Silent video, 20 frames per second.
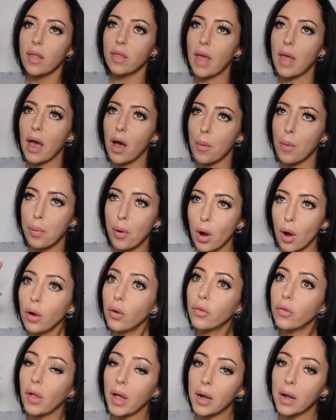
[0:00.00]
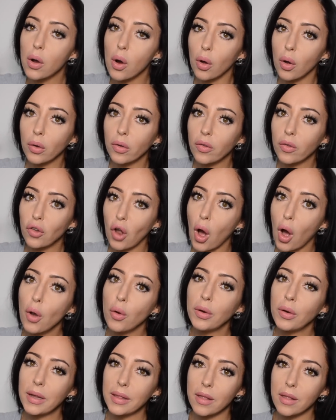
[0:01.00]
There are pros and cons to
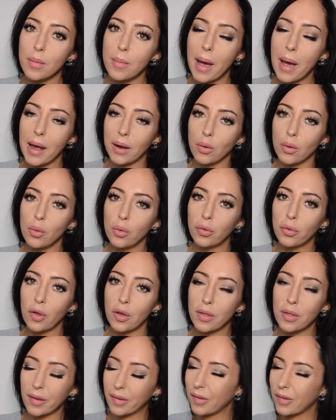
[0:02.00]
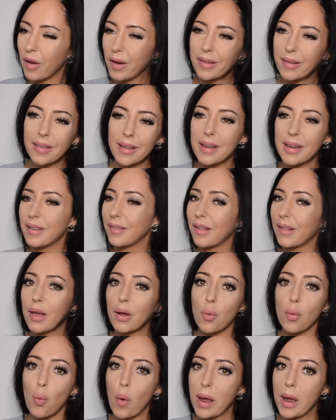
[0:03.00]
owning them and also the sizing is
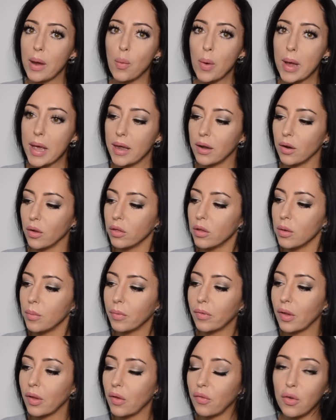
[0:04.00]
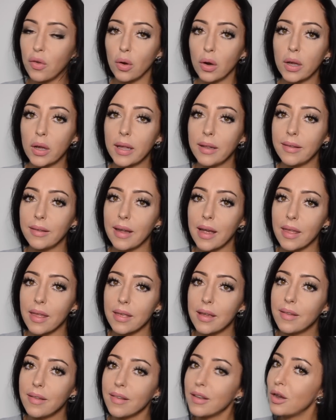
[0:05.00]
like way weird on them so if you're looking to get
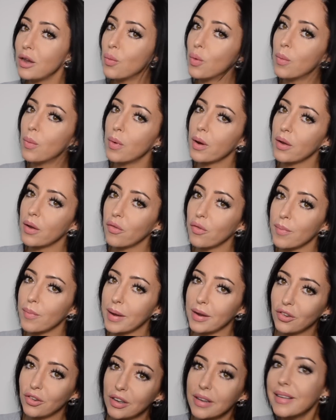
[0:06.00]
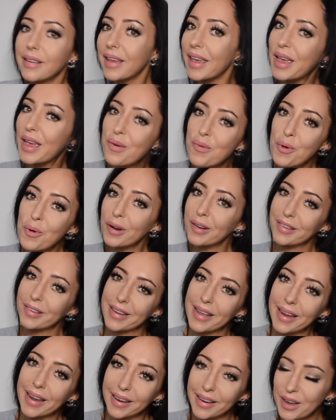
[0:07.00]
these and you want more information keep
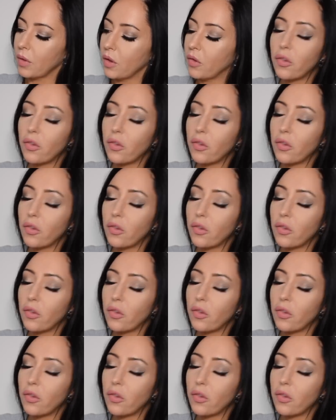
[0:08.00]
watching.